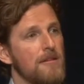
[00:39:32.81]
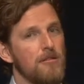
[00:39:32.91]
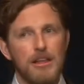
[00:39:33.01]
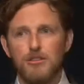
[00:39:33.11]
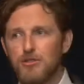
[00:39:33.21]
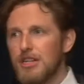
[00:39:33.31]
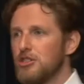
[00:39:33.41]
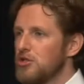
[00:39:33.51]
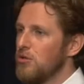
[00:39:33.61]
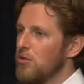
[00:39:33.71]
Rather than trying to
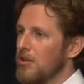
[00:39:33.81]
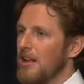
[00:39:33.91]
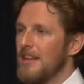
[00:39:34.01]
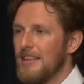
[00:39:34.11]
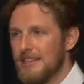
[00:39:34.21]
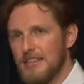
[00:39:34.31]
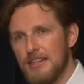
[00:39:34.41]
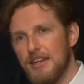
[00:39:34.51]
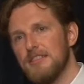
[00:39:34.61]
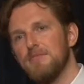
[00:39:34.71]
shoehorn a lot of things in the
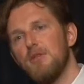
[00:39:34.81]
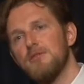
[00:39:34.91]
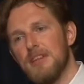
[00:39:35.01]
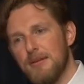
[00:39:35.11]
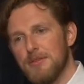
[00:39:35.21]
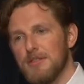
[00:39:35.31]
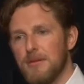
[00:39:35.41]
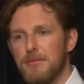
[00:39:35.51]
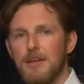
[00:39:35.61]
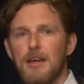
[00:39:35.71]
custom post types or
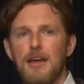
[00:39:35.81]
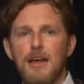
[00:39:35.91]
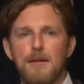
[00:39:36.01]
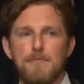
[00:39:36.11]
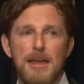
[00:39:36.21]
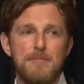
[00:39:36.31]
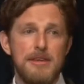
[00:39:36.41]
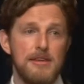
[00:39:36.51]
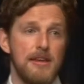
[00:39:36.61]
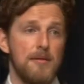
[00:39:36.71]
something,
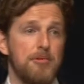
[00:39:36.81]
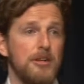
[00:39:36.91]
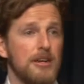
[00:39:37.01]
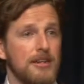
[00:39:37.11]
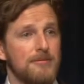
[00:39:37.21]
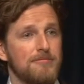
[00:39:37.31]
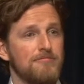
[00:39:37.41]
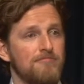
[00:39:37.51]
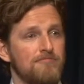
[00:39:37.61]
maybe a plugin